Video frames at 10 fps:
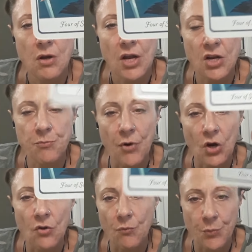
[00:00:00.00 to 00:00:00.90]
and
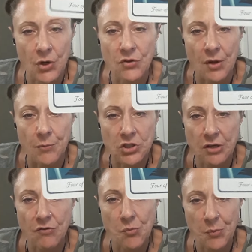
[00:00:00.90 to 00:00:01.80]
burn them or
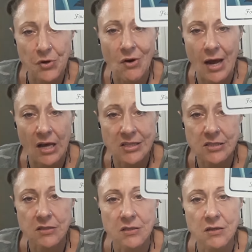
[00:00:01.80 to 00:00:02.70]
shove them up your
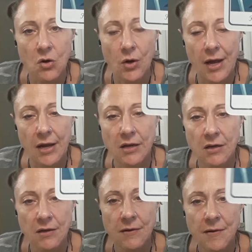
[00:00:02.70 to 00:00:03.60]
ass, okay?
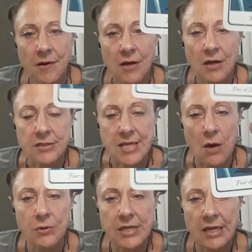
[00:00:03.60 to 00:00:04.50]
Because
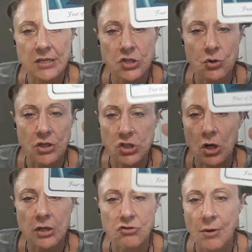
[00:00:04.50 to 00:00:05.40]
nowadays you can
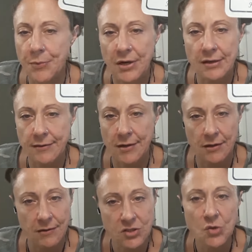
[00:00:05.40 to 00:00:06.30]
doctor up
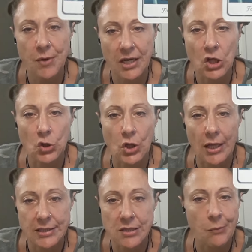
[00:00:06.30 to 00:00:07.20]
anything to make it look
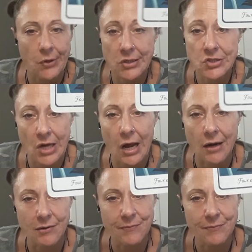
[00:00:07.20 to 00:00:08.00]
like something it's not.